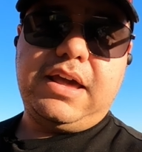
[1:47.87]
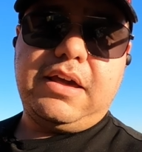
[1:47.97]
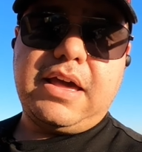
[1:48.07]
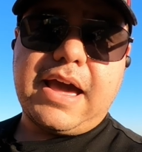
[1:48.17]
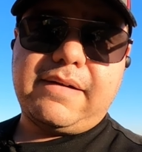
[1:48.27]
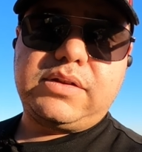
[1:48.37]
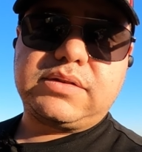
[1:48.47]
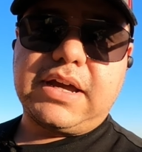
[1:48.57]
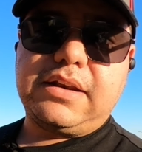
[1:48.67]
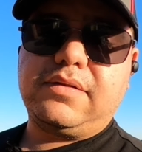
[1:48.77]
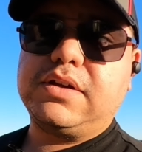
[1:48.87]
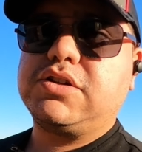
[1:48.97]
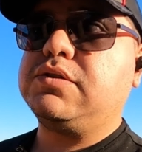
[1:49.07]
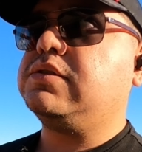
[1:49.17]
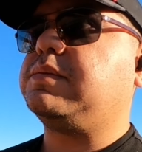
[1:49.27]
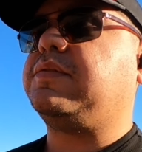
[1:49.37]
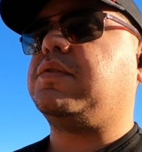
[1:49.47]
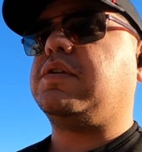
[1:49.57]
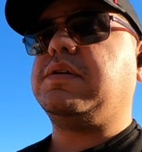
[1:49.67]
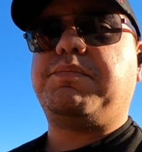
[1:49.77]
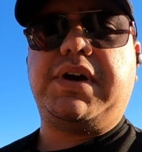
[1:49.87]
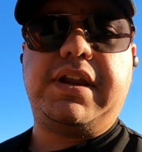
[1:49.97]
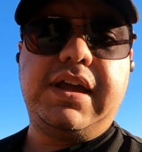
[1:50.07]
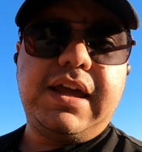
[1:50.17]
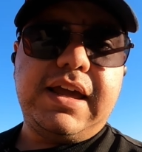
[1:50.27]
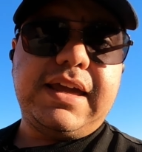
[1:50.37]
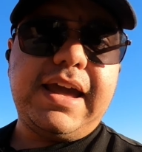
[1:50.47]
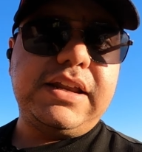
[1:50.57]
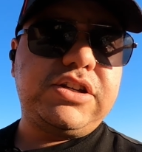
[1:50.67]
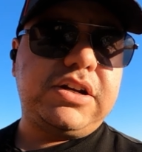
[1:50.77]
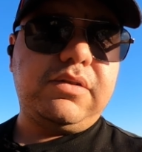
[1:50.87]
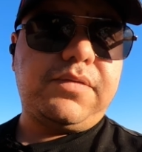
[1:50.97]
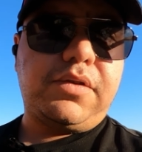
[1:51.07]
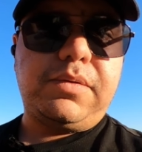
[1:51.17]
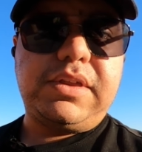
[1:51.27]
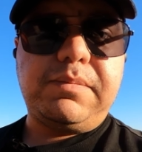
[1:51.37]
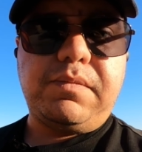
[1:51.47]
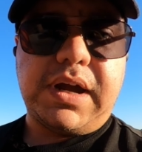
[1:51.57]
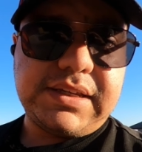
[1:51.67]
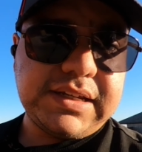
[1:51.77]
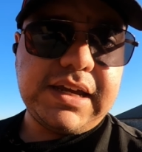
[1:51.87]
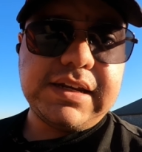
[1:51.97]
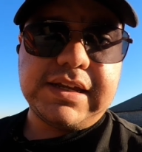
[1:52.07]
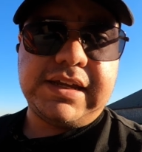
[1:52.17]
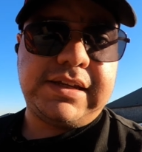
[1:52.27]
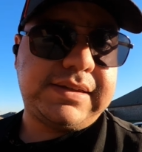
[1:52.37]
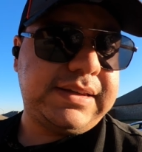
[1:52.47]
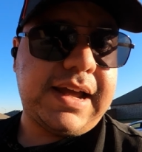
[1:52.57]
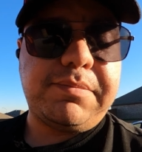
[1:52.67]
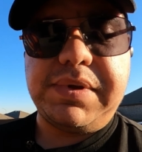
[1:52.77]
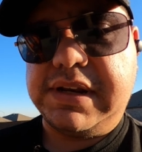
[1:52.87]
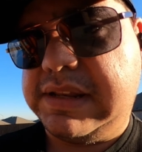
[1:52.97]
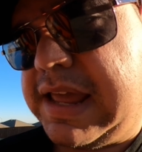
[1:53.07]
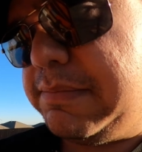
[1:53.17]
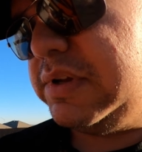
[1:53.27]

have those kind of issues before, but yeah, in general for my C8, it's not been that much